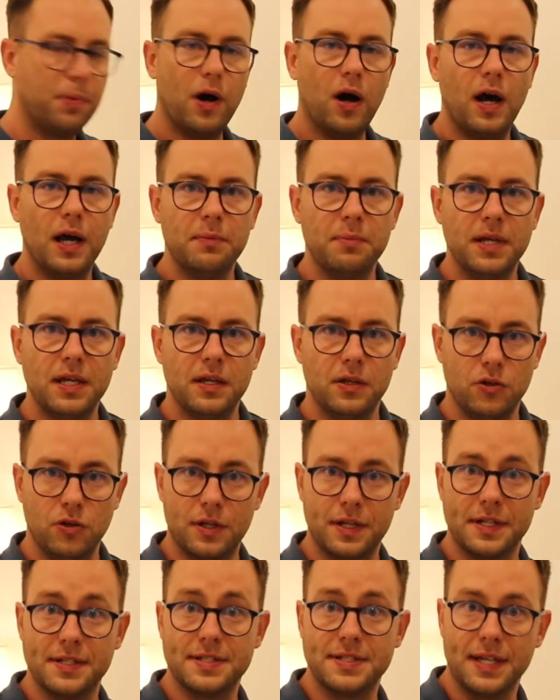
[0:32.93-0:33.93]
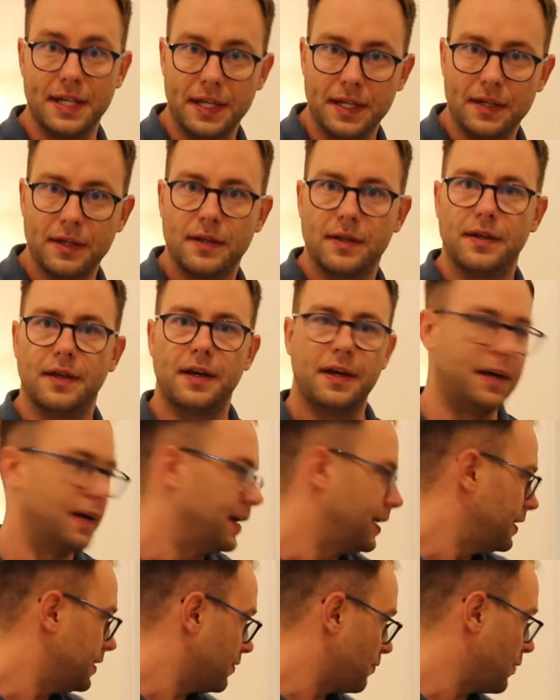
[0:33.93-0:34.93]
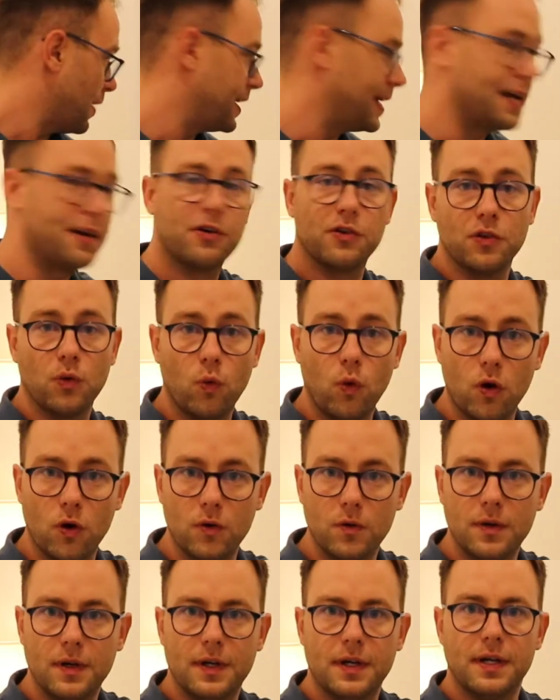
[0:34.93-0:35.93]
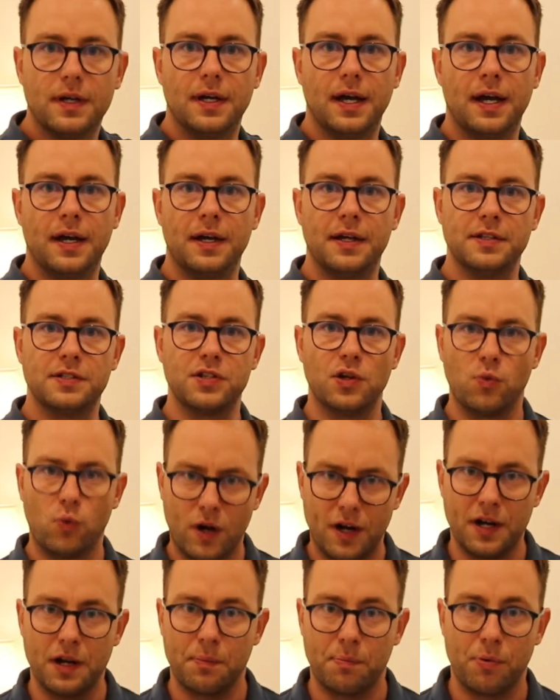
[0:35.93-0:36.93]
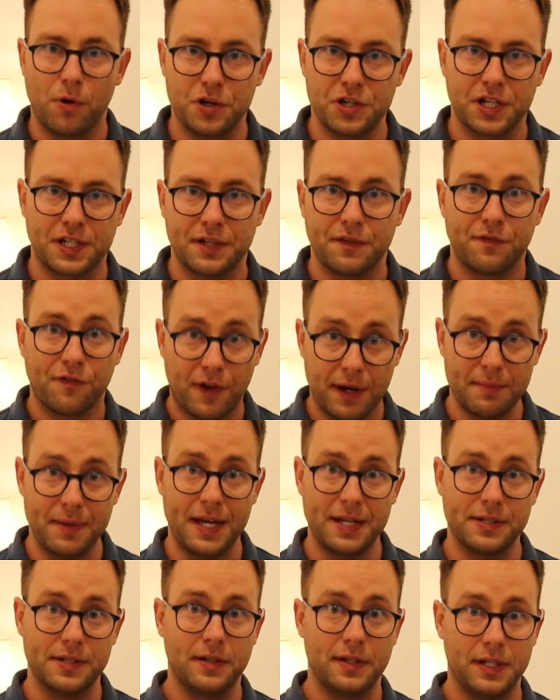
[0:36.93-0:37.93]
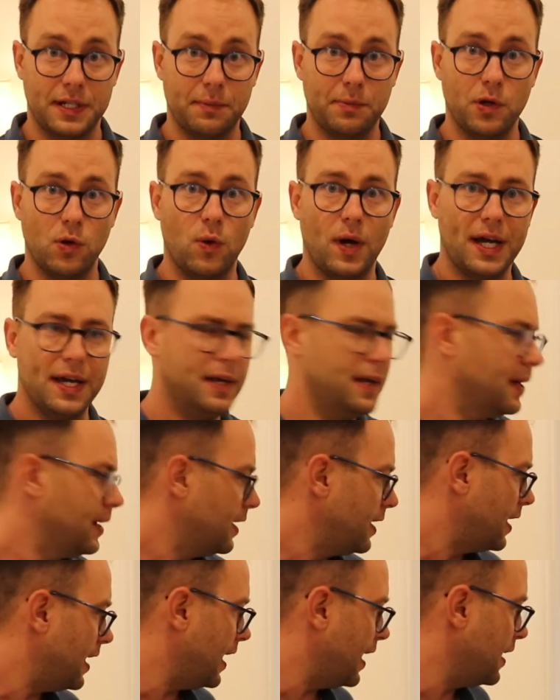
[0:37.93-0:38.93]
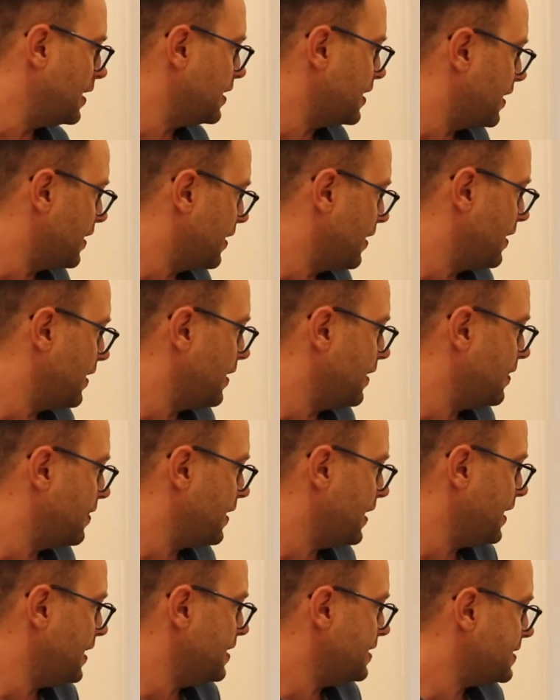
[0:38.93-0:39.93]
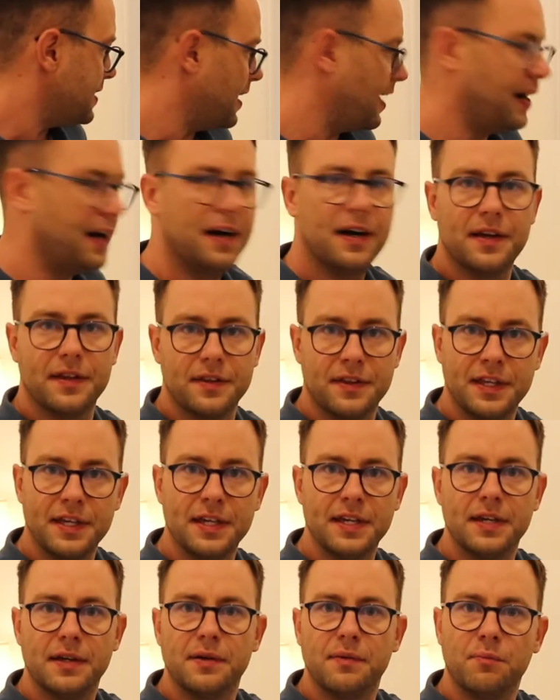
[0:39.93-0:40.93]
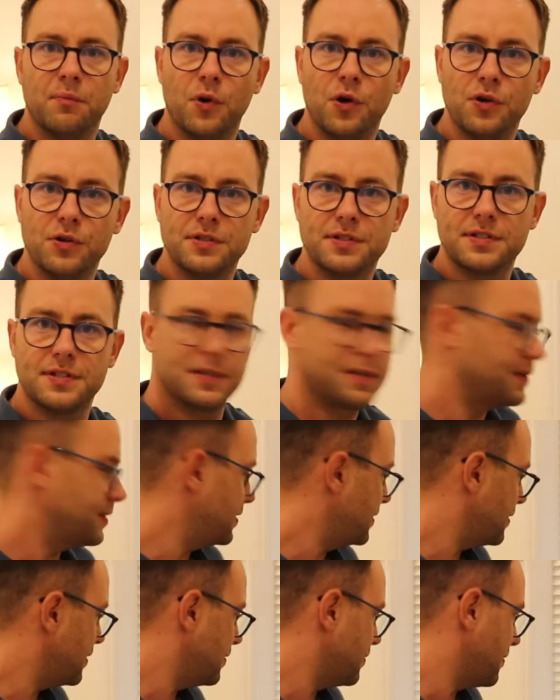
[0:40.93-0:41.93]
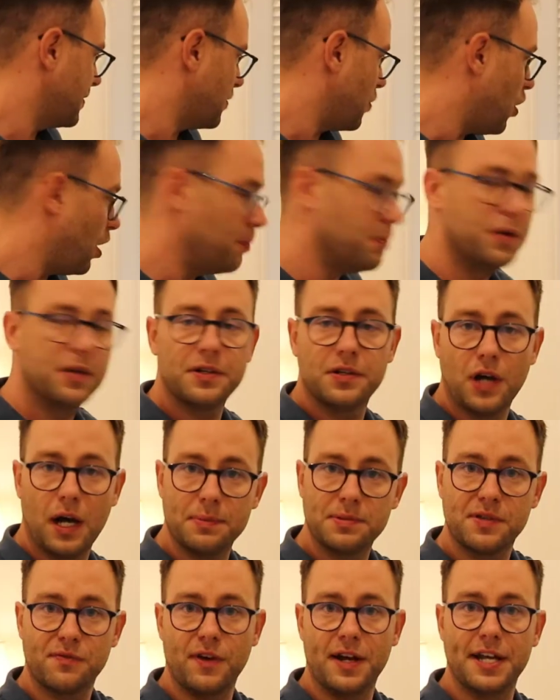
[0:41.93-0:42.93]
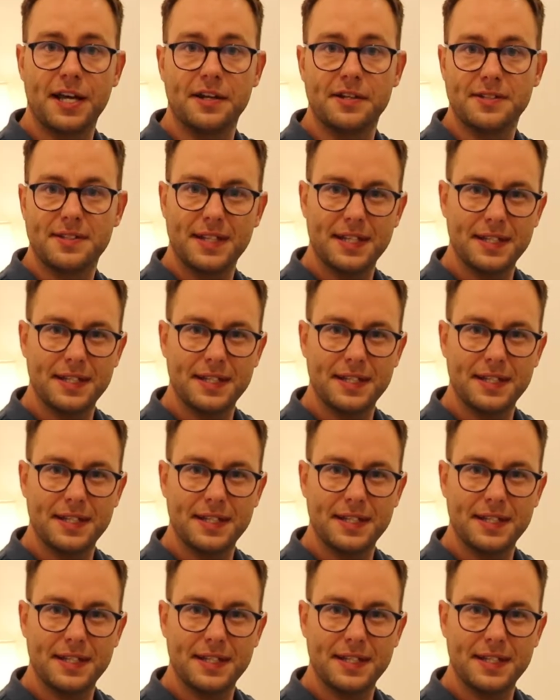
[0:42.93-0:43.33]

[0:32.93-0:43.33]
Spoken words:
behind me you can see a radiator on the wall, and so we're at a project in Fremantle in WA, and these are the most common types of radiators,